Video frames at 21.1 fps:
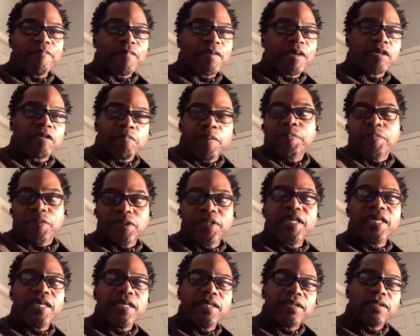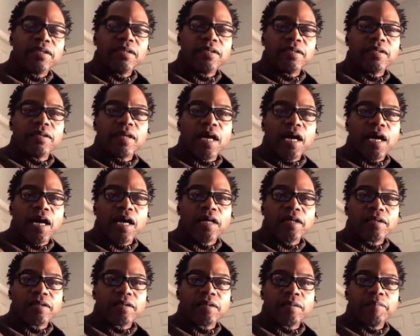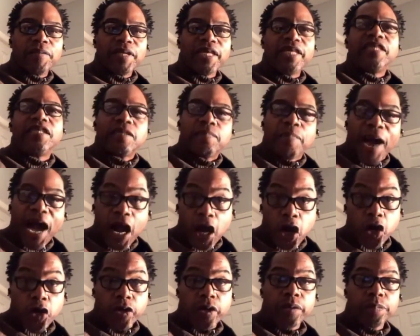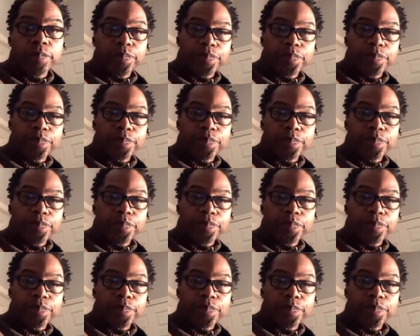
There's people need to be inspired.